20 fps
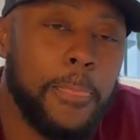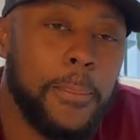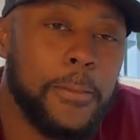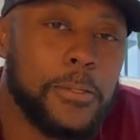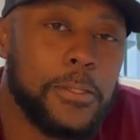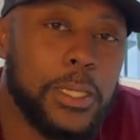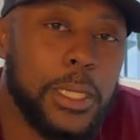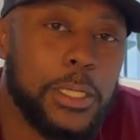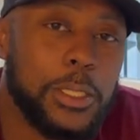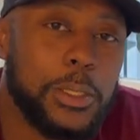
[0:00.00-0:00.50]

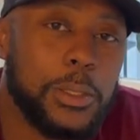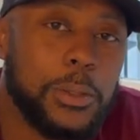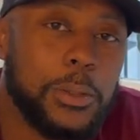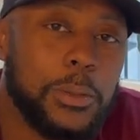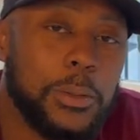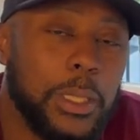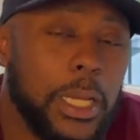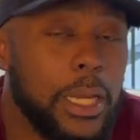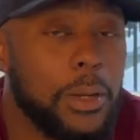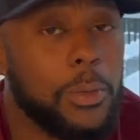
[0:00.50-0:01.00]
stay tuned.
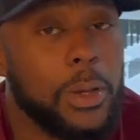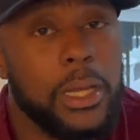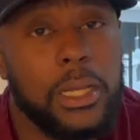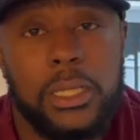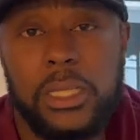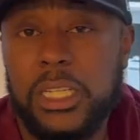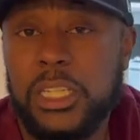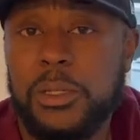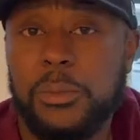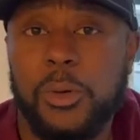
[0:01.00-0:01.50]
Anyway,
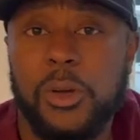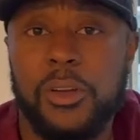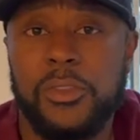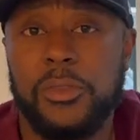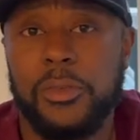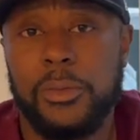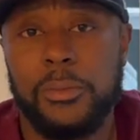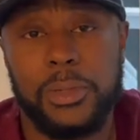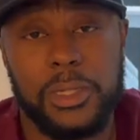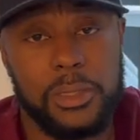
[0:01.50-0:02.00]
it's your boy,
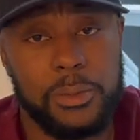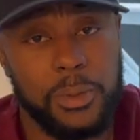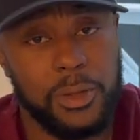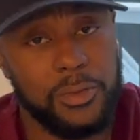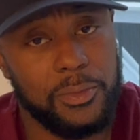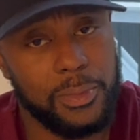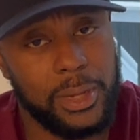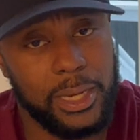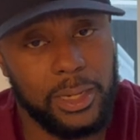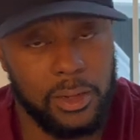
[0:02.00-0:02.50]
Mr. B
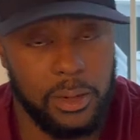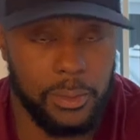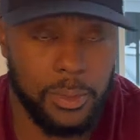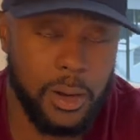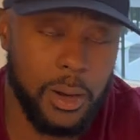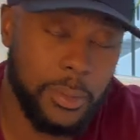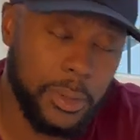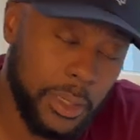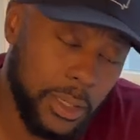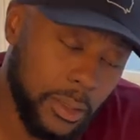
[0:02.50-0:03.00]
from Backyard
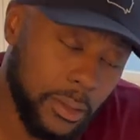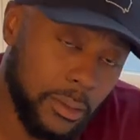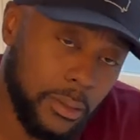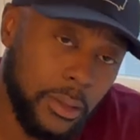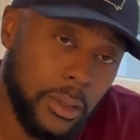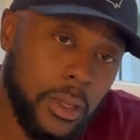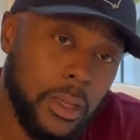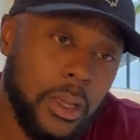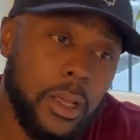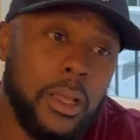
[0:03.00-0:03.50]
Barbecue,
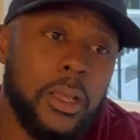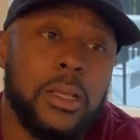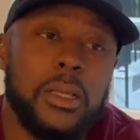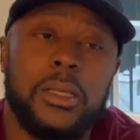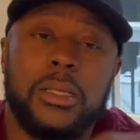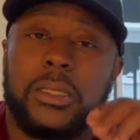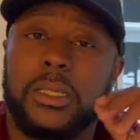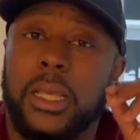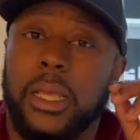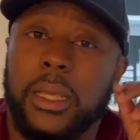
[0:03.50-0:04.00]

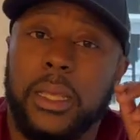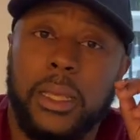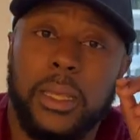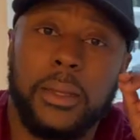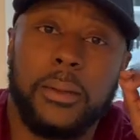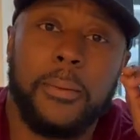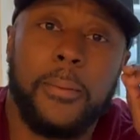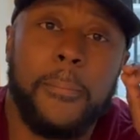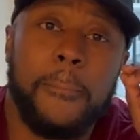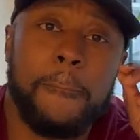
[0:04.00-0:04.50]
saying
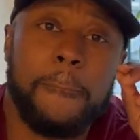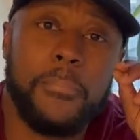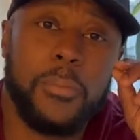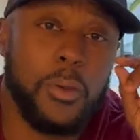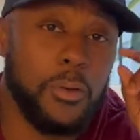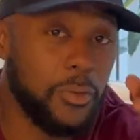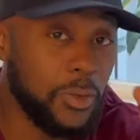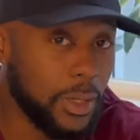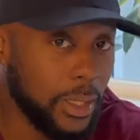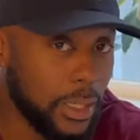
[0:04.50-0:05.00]

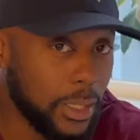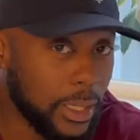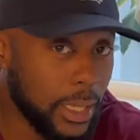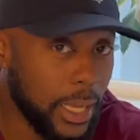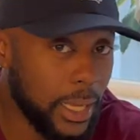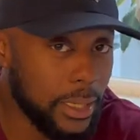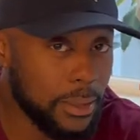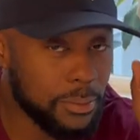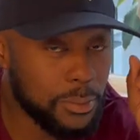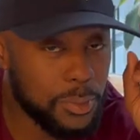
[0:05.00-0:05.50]
don't forget to
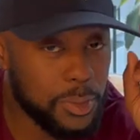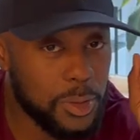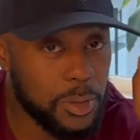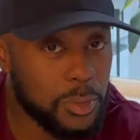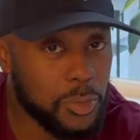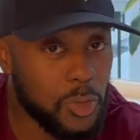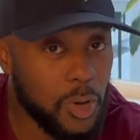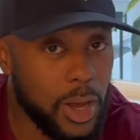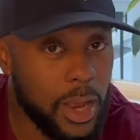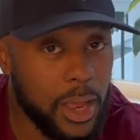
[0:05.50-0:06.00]
like,
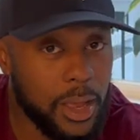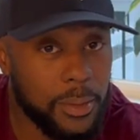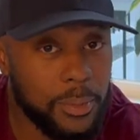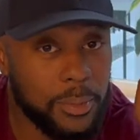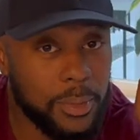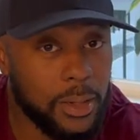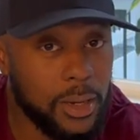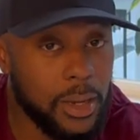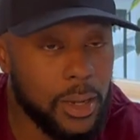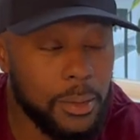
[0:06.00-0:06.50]
subscribe,
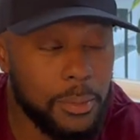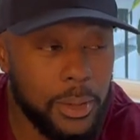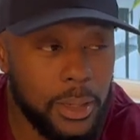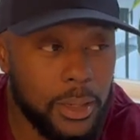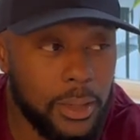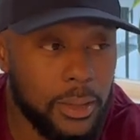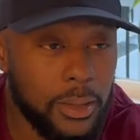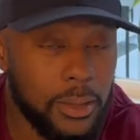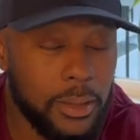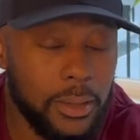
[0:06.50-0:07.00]
comment,
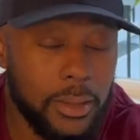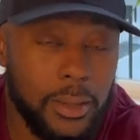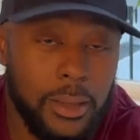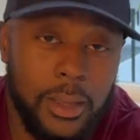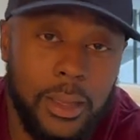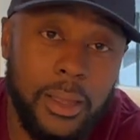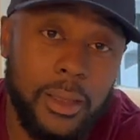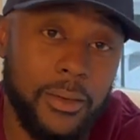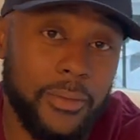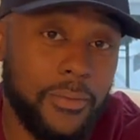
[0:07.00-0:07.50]

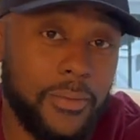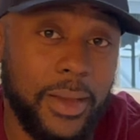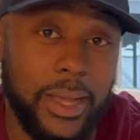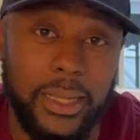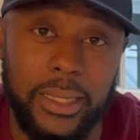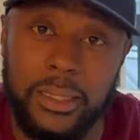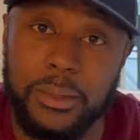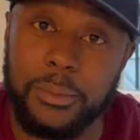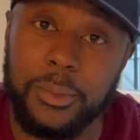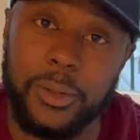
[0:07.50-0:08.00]
follow
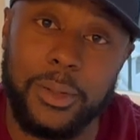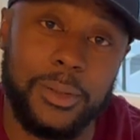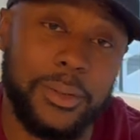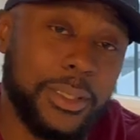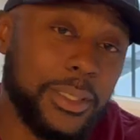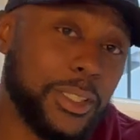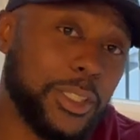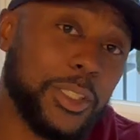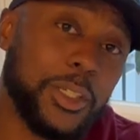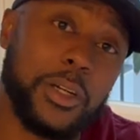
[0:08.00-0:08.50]
your boy on
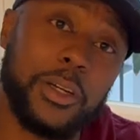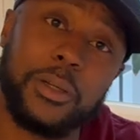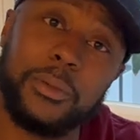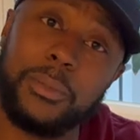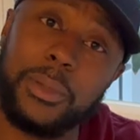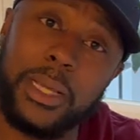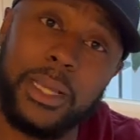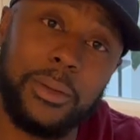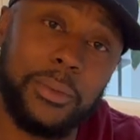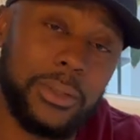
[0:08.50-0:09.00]
this journey,
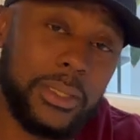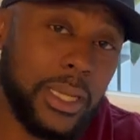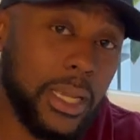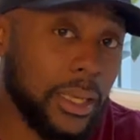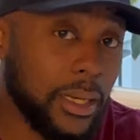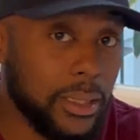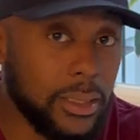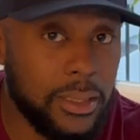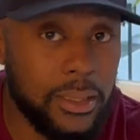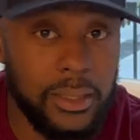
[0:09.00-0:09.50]
man. We're
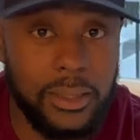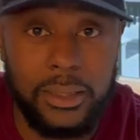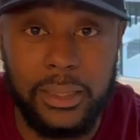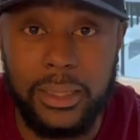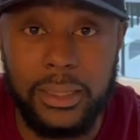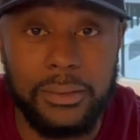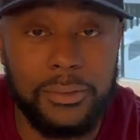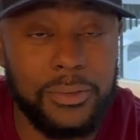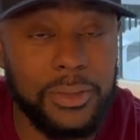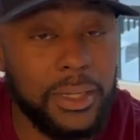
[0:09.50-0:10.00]
taking it to the
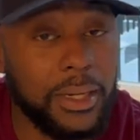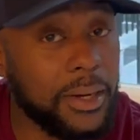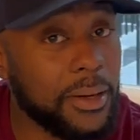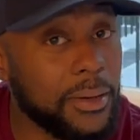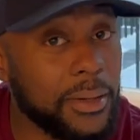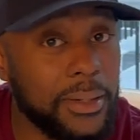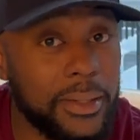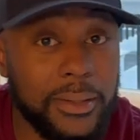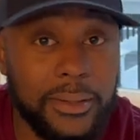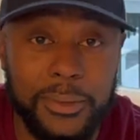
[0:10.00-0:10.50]
DMV
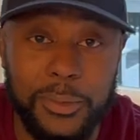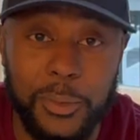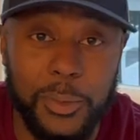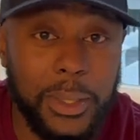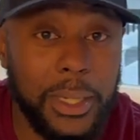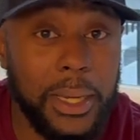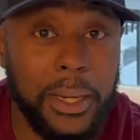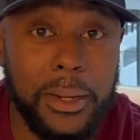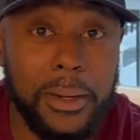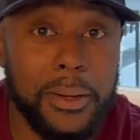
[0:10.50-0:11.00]
area. We
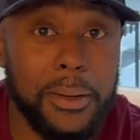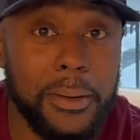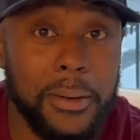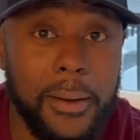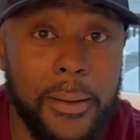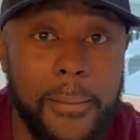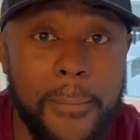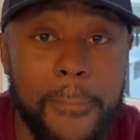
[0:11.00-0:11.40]
here.